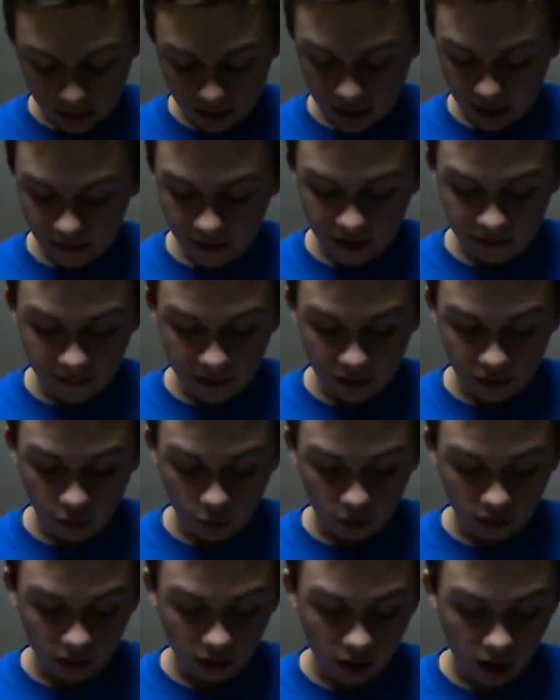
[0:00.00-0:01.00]
And they've been
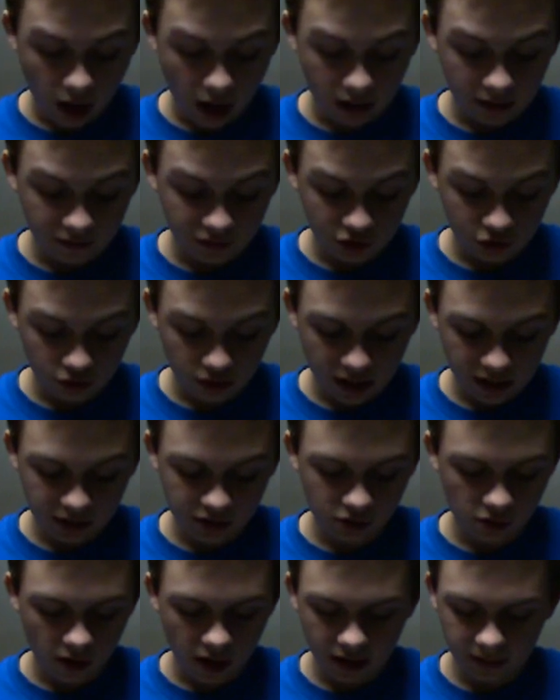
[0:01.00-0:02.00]
through a lot of stress,
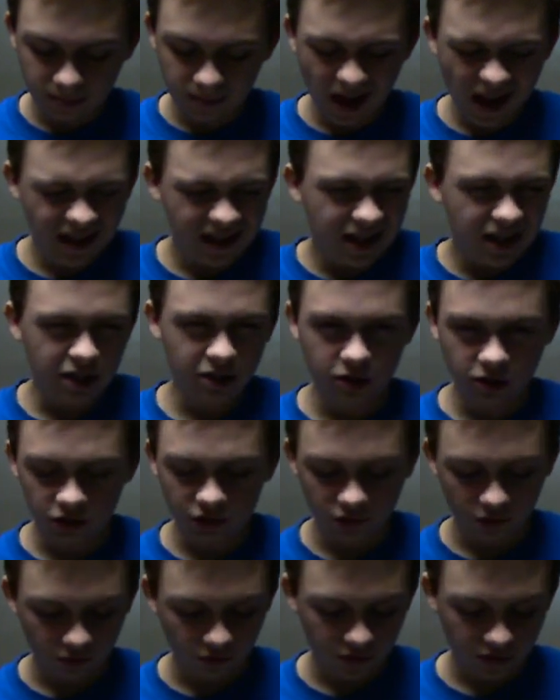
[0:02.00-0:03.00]
so I can get those
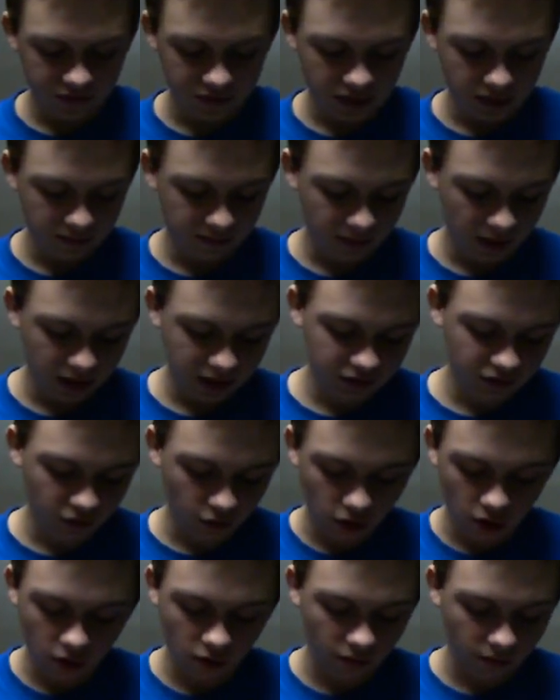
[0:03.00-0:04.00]
for 15 bucks
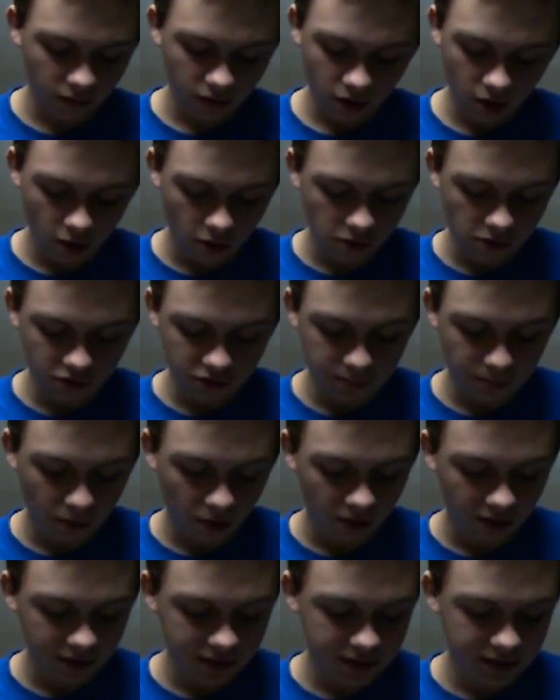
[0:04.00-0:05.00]
for all those
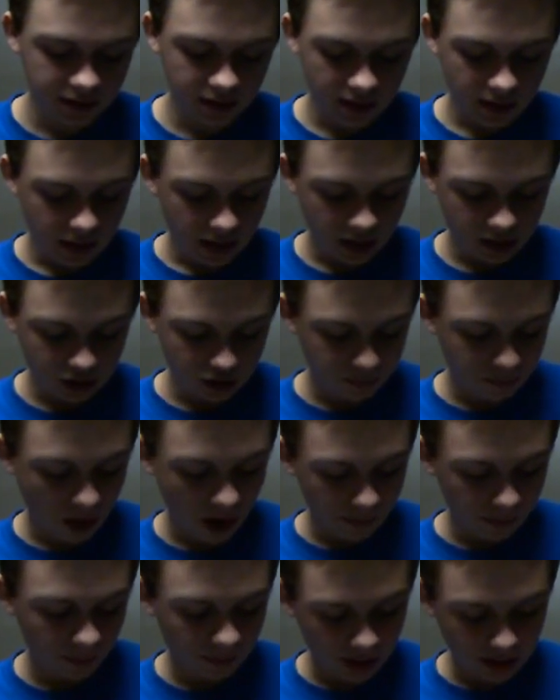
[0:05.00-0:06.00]
parts, and just
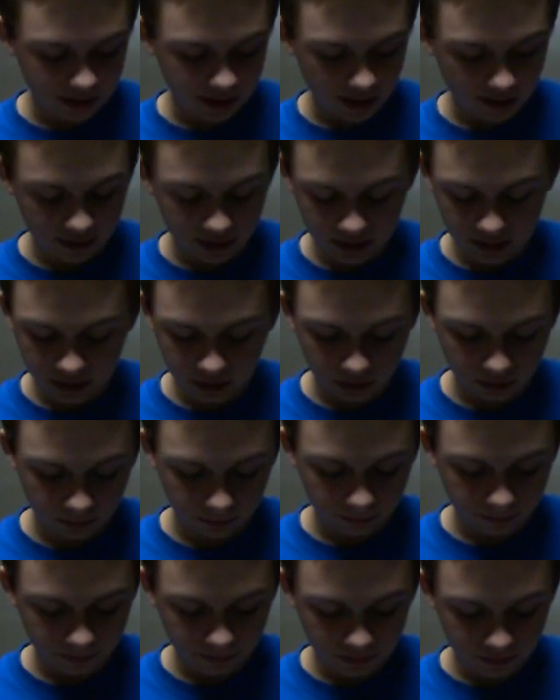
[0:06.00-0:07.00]
pop them right down in here
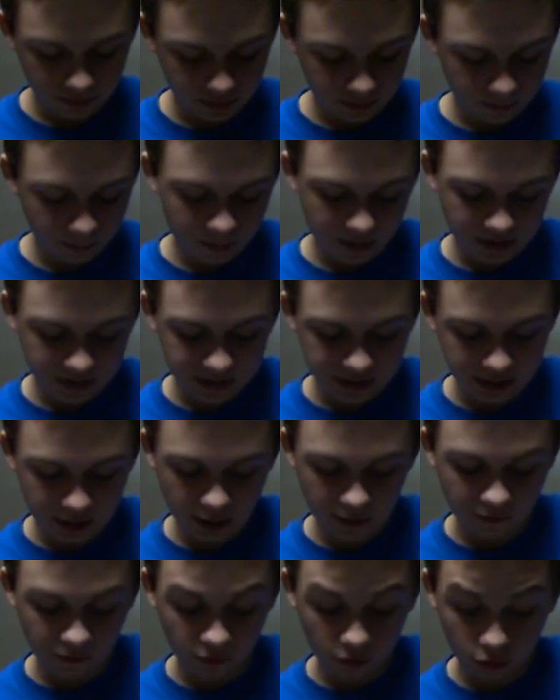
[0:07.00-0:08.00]
and be
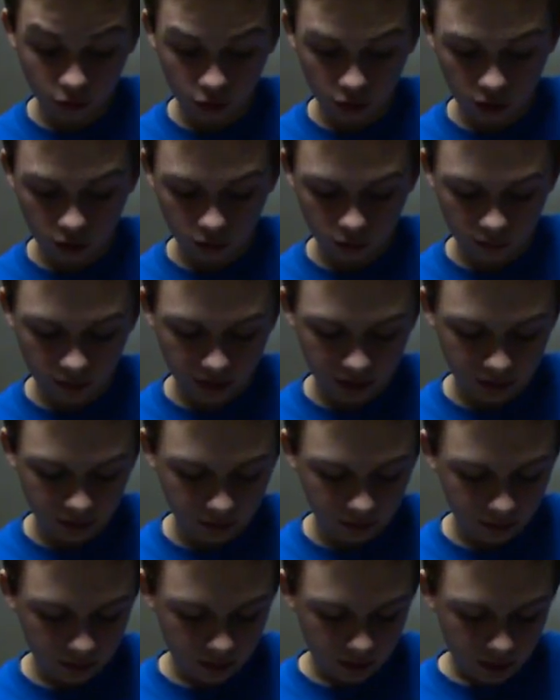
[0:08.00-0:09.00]
set for a long
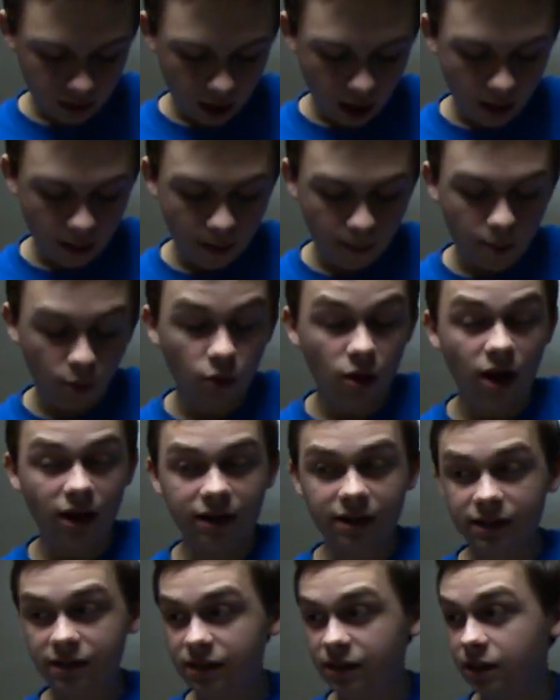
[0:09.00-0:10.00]
while. The bolt
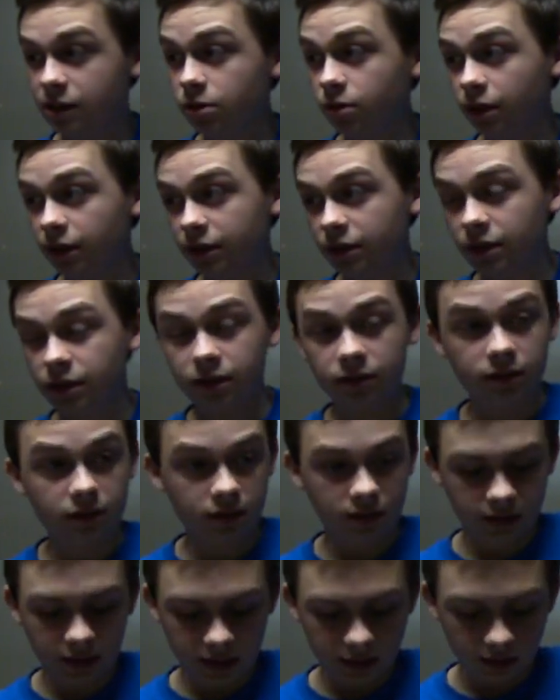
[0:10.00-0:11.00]
lock is steel like the
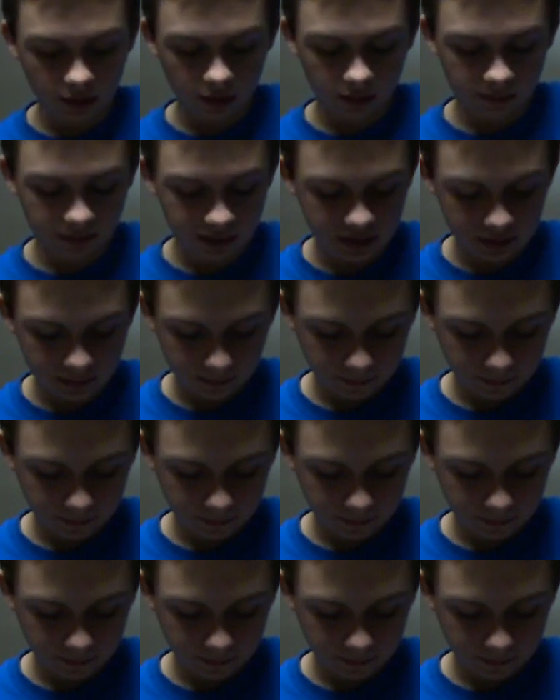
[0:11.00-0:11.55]
King Arms.